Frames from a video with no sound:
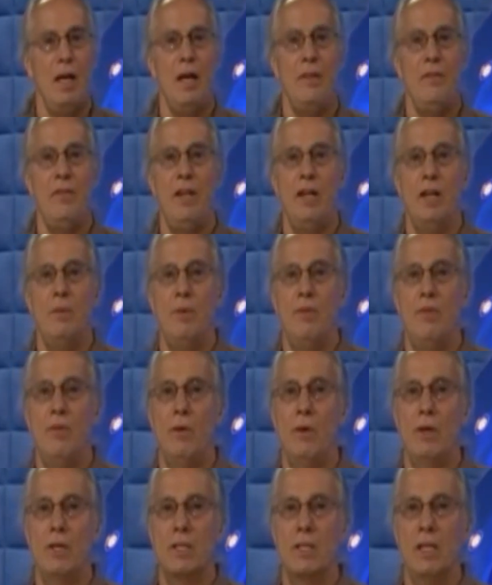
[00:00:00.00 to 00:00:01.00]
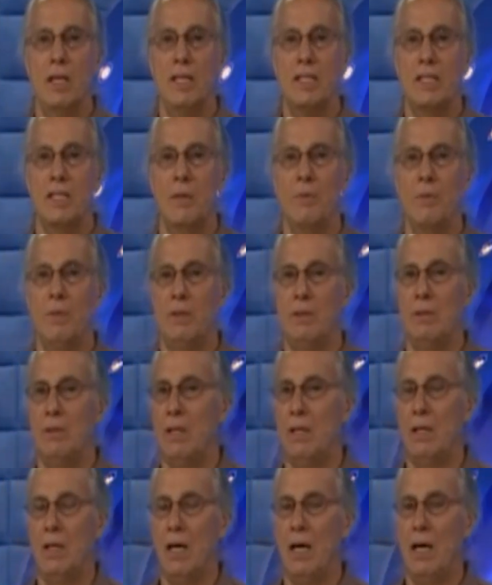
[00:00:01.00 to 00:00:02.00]
and there before us lay something
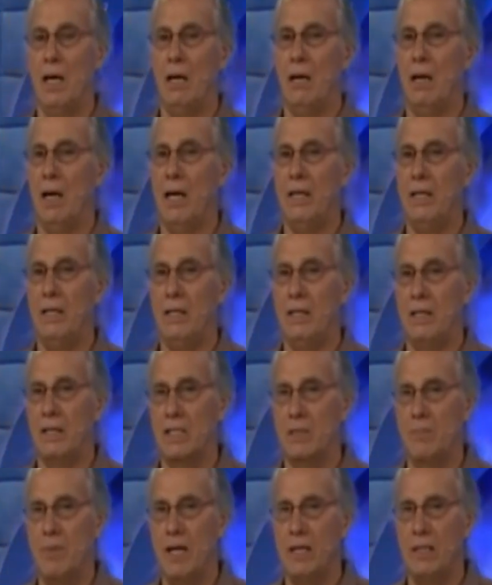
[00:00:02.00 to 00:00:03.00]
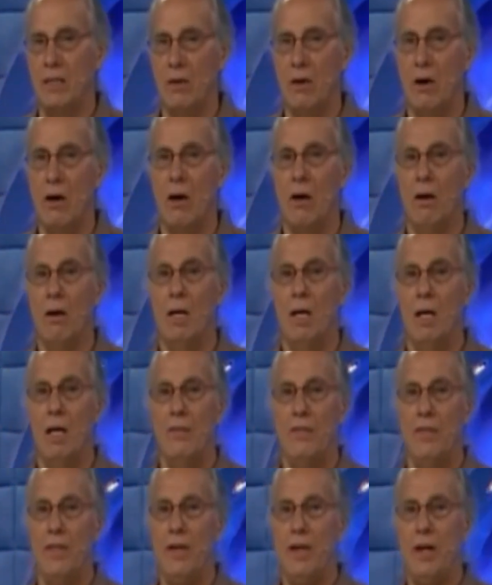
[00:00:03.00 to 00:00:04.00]
that I didn't expect at all.
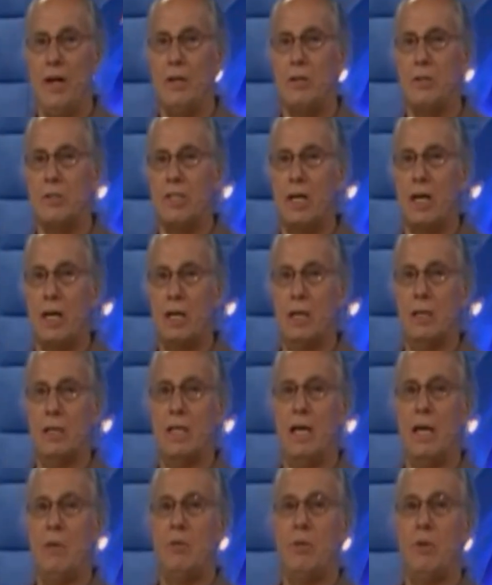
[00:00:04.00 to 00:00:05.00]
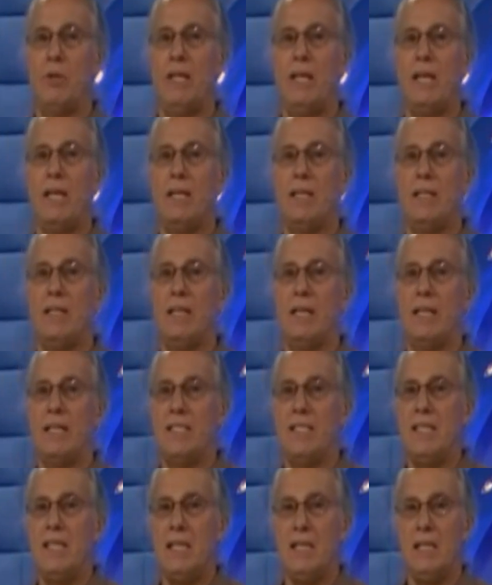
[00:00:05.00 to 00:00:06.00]
The narrow tunnel came to an end in a
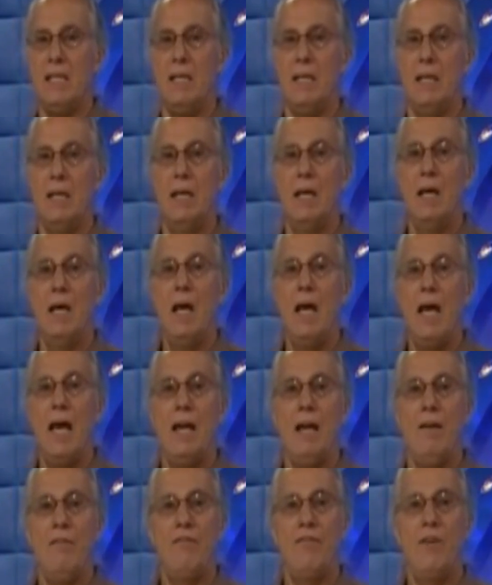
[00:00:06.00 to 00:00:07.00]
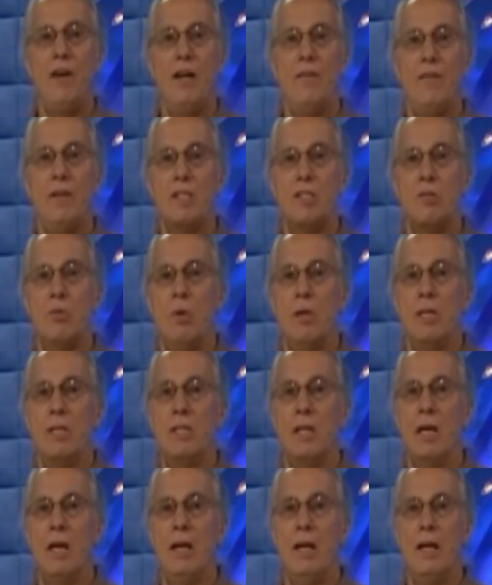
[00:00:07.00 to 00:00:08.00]
T, and in front of us
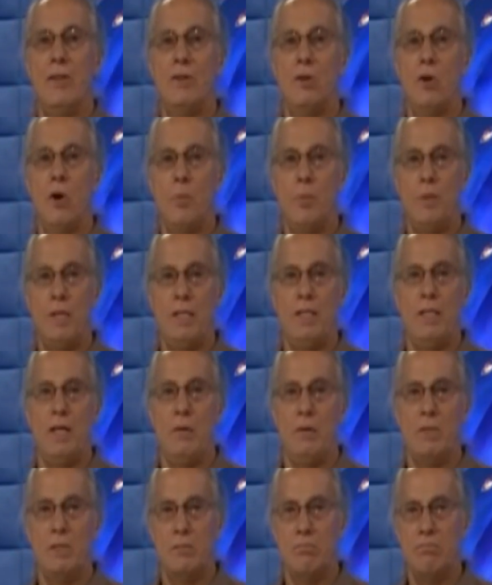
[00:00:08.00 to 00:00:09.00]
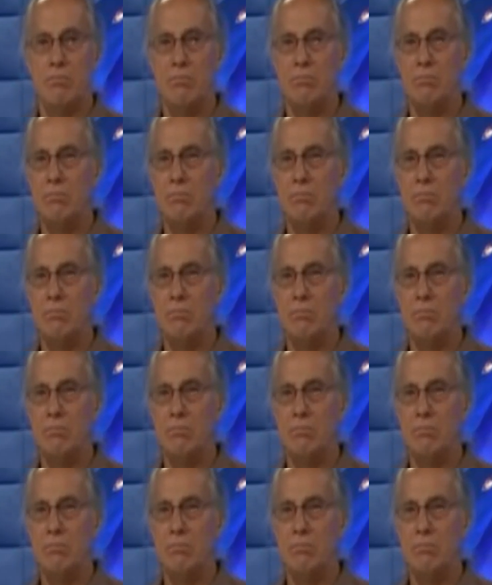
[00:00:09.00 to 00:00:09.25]
was another opening that was